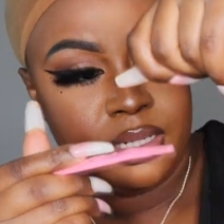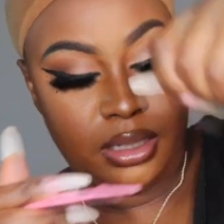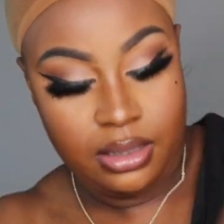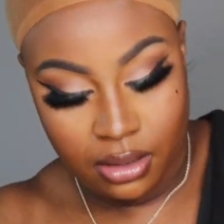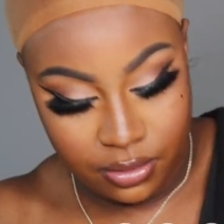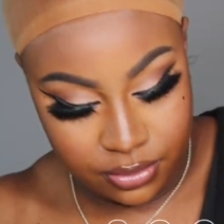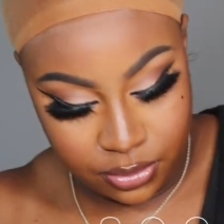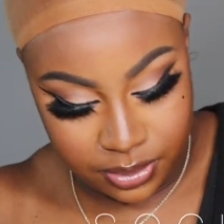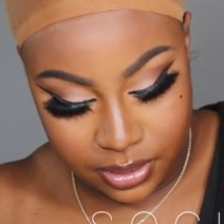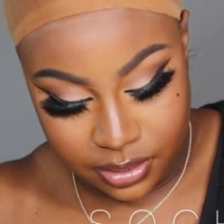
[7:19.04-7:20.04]
cut off,
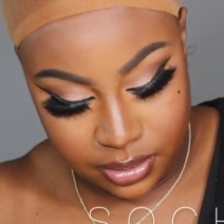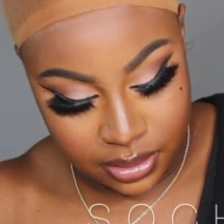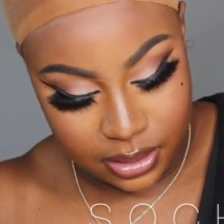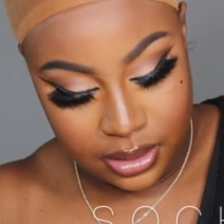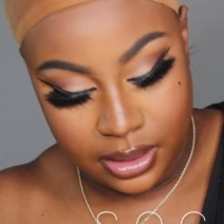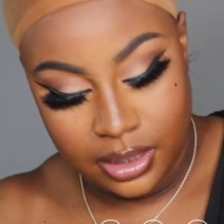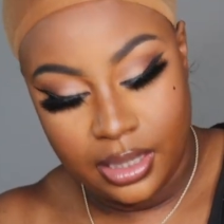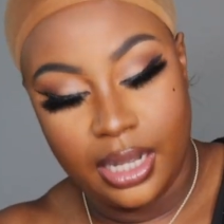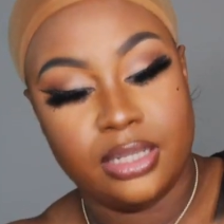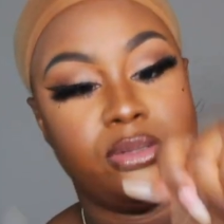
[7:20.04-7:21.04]
oops.
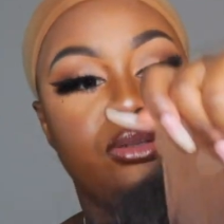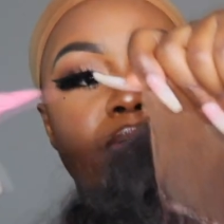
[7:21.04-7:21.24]
I do